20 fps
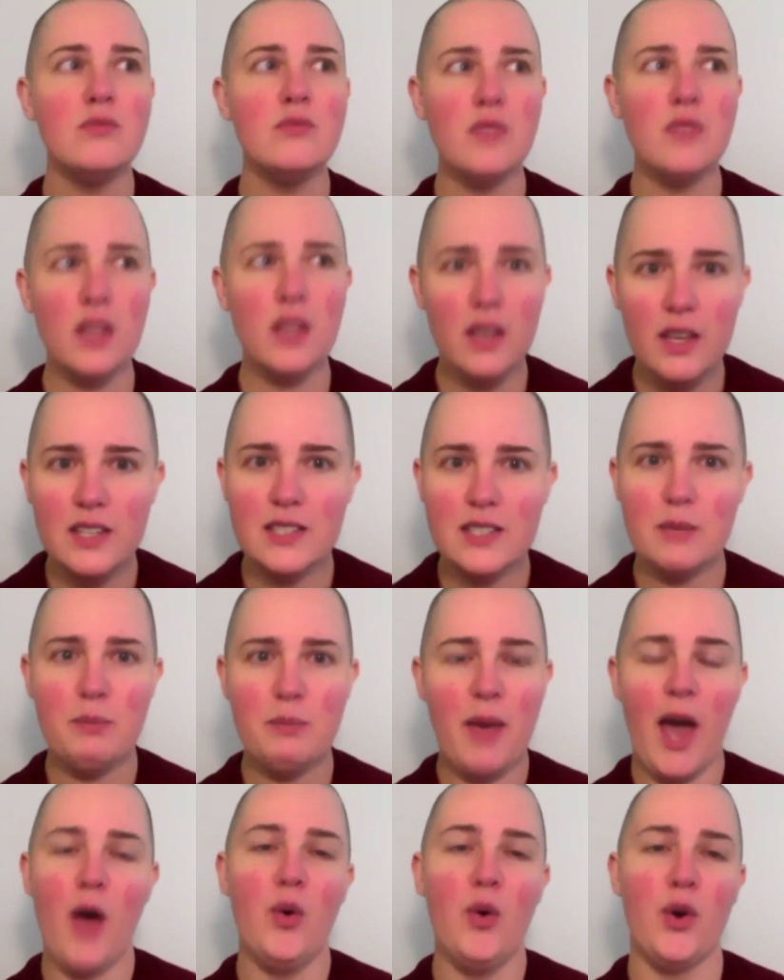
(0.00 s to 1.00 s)
it's
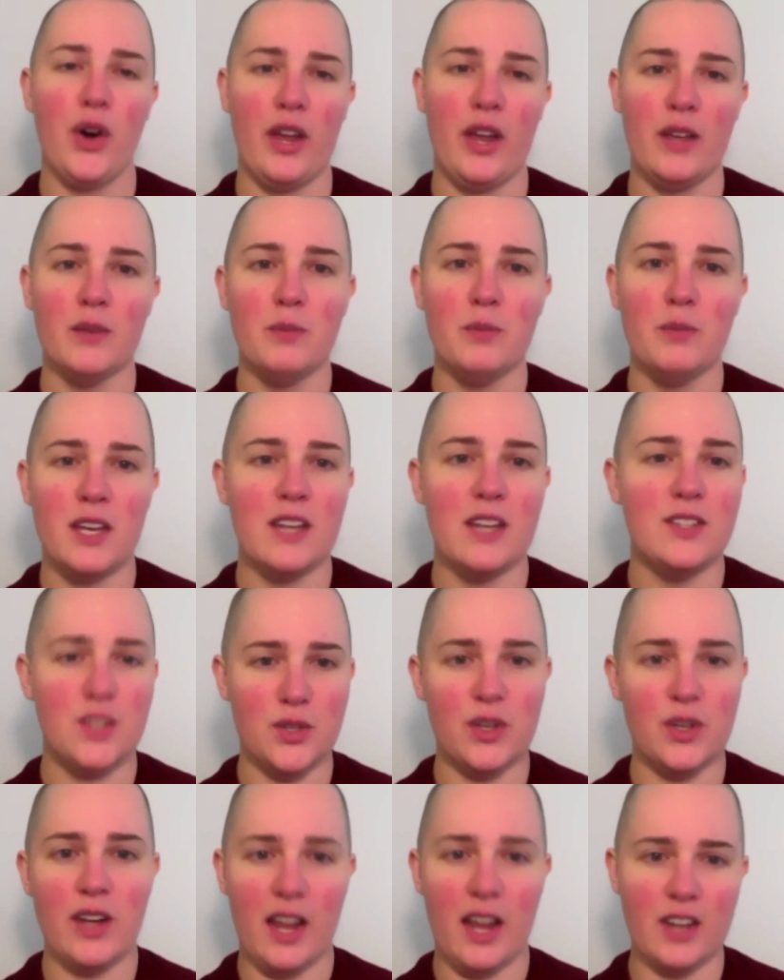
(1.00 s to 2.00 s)
empowering because you
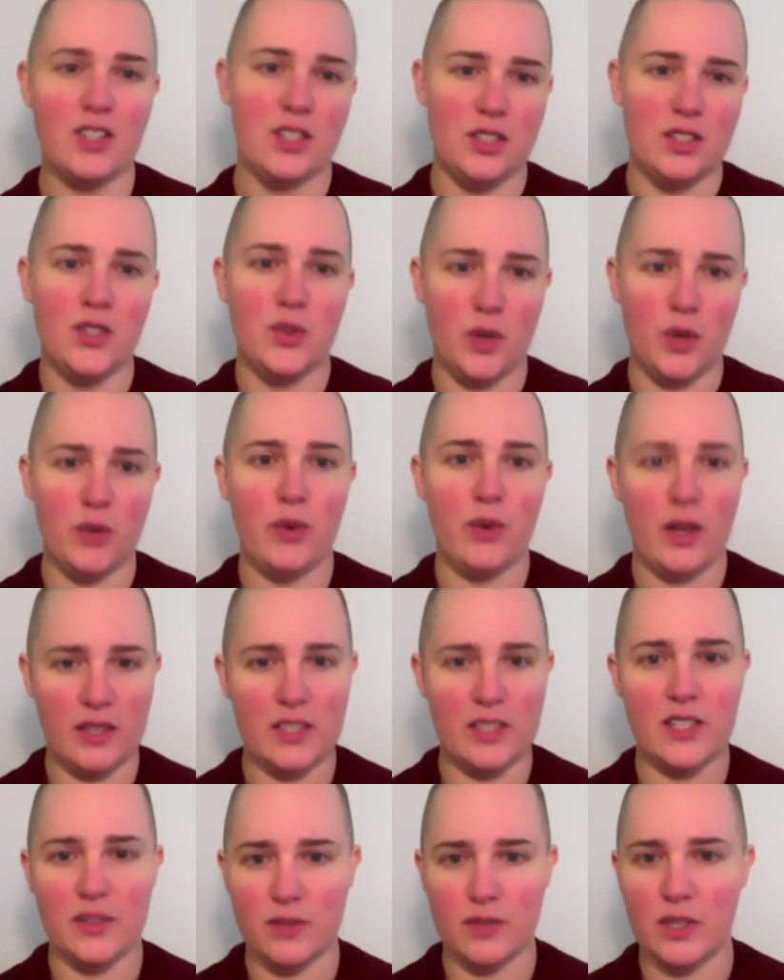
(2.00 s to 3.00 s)
can actually do it
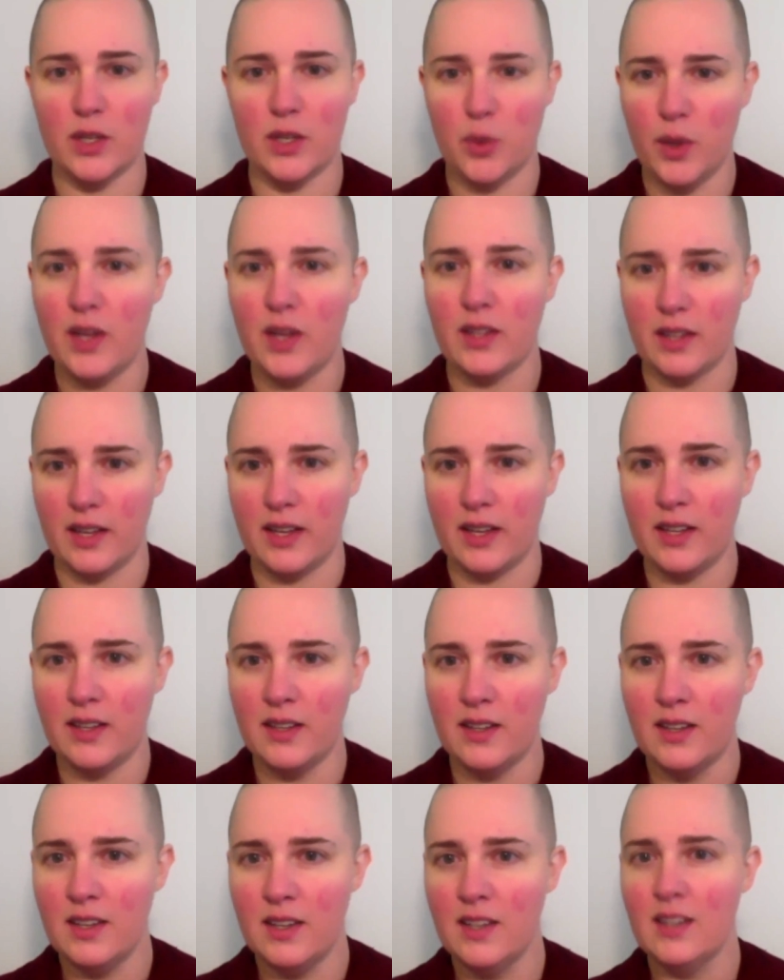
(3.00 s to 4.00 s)
relatively quickly.
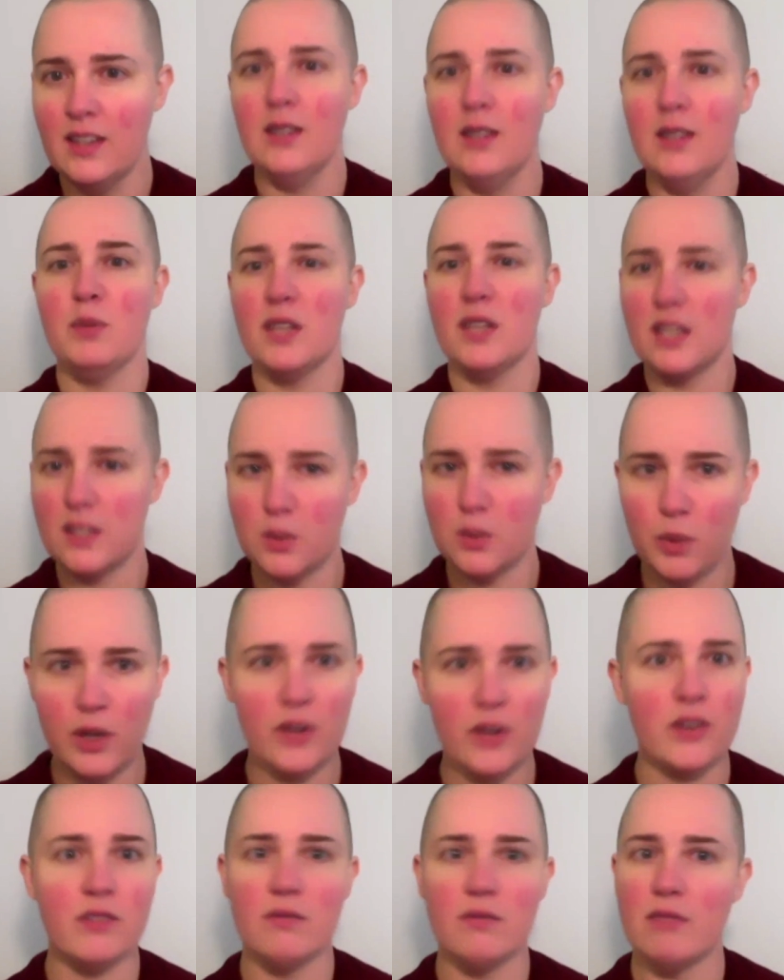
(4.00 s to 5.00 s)
Because
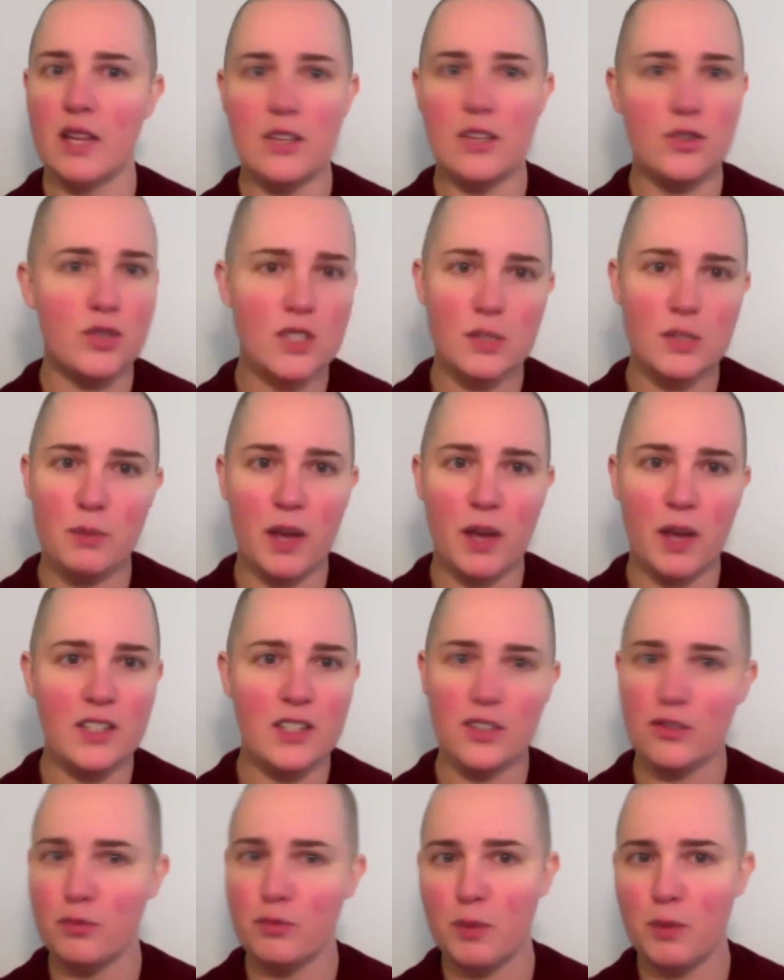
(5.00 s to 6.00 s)
we're
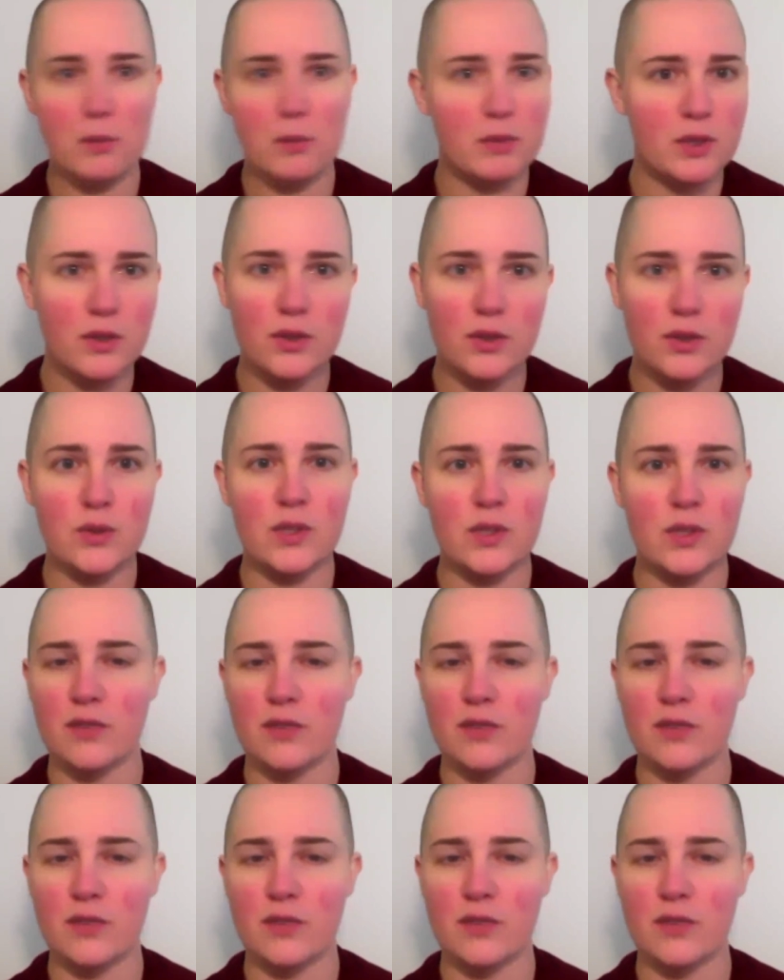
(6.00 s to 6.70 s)
introspective people who live an